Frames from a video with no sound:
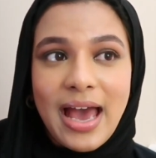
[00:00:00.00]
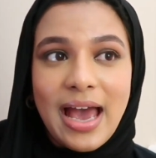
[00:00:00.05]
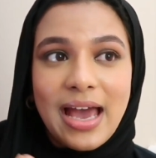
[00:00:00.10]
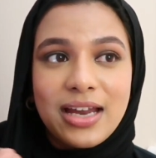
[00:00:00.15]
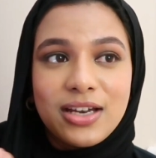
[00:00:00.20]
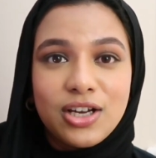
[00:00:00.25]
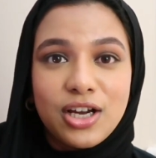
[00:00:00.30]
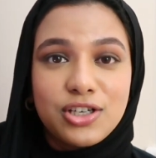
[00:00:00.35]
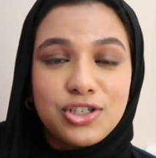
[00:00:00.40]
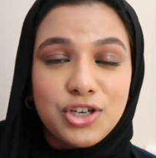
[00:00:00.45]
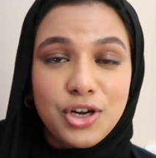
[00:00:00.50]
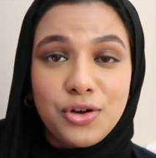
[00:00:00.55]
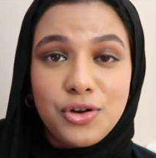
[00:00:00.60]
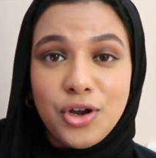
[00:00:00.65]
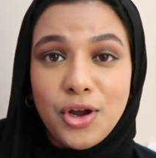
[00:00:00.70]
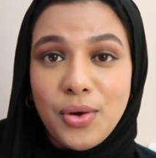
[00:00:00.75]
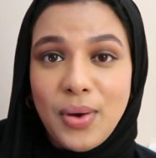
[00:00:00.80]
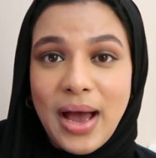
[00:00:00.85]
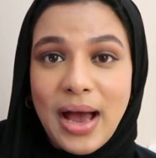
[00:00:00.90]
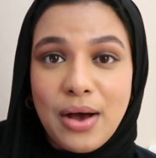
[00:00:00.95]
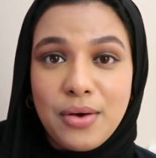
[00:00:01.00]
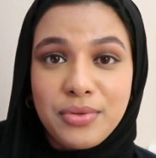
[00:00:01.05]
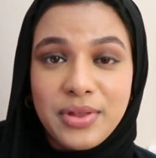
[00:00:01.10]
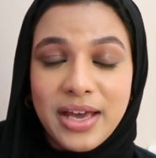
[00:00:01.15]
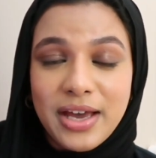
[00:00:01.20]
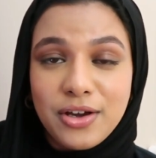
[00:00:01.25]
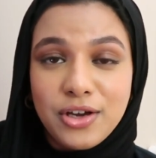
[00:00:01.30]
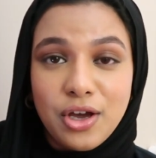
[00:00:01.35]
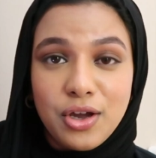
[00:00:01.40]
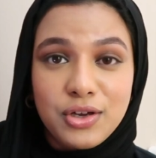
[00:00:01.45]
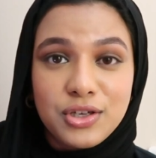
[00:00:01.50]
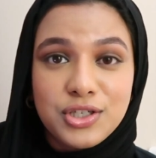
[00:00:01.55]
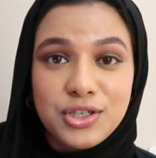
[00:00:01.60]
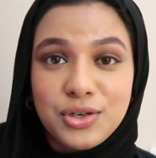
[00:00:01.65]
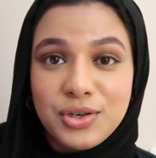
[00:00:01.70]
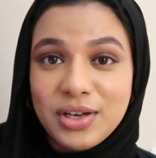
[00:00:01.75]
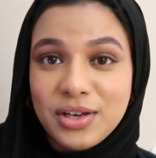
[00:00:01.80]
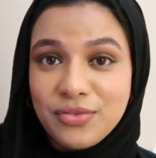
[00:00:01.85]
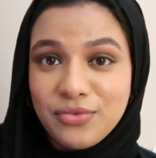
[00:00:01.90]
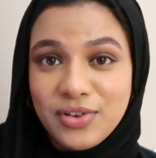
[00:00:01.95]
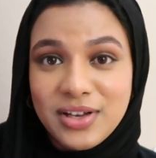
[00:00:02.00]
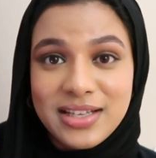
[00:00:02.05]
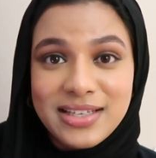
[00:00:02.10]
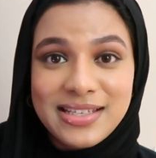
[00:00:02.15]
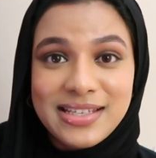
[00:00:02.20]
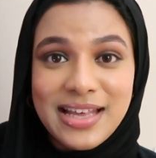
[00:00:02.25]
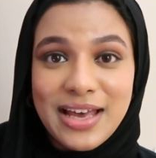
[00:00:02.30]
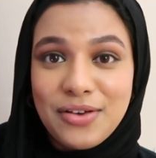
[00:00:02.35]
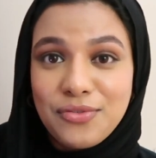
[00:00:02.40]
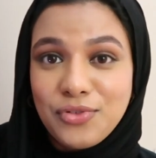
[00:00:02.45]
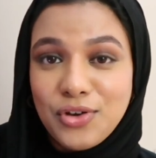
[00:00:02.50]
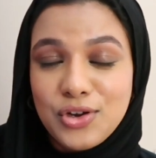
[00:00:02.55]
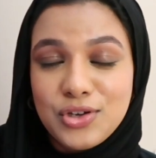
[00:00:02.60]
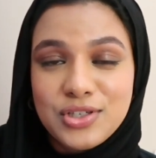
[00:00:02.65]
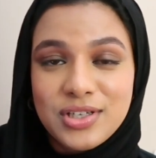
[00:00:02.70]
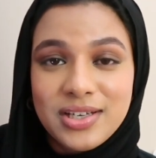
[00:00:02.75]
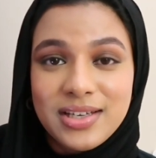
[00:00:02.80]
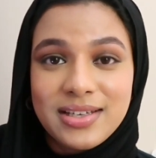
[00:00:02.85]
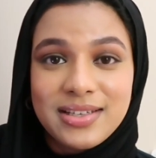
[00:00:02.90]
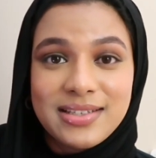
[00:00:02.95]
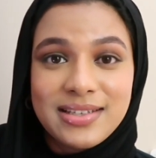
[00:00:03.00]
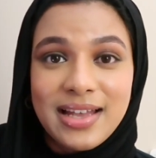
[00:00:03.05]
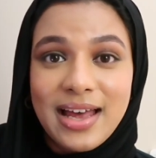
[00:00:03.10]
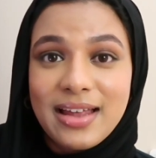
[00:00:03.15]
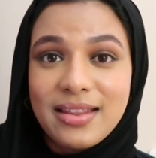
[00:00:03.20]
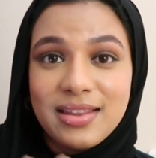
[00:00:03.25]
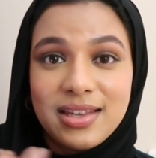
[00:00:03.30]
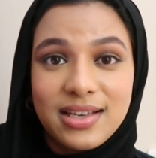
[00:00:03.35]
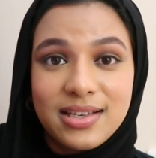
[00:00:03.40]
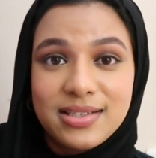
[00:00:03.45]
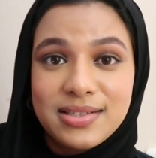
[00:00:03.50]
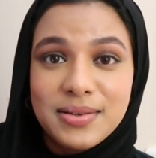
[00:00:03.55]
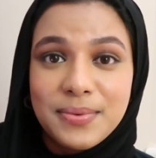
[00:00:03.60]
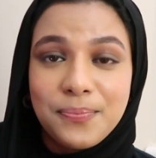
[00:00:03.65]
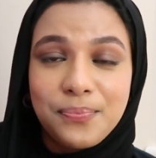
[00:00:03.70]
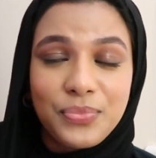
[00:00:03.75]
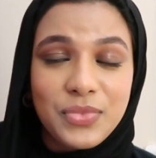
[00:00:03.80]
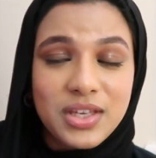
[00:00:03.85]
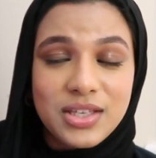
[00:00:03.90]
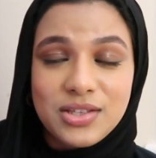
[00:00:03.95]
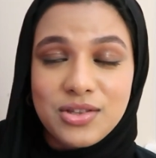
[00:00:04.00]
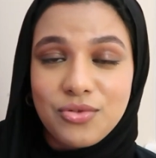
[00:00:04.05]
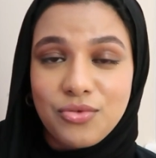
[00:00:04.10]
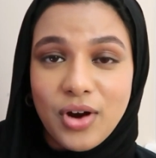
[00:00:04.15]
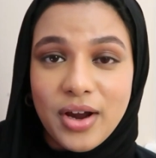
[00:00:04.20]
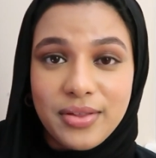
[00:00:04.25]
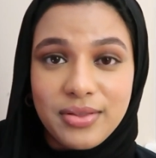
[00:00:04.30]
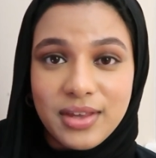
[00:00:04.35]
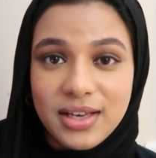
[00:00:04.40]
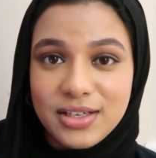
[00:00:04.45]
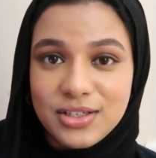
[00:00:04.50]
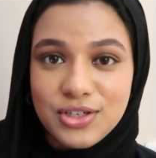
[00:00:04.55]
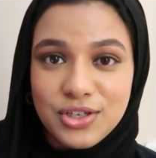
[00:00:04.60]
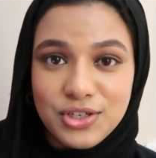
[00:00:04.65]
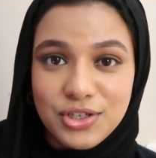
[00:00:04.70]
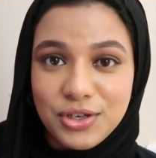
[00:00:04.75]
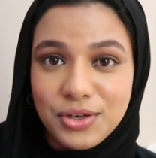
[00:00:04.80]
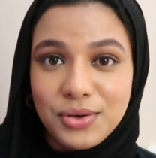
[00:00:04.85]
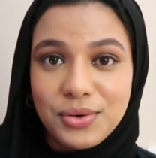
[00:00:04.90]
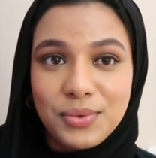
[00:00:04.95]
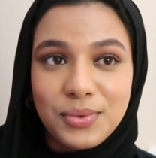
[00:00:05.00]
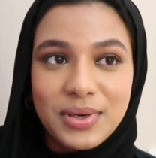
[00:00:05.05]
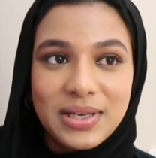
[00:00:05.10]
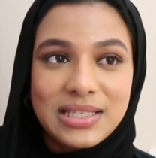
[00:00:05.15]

and I don't know how they're going to convince their voters that this is the right thing to do,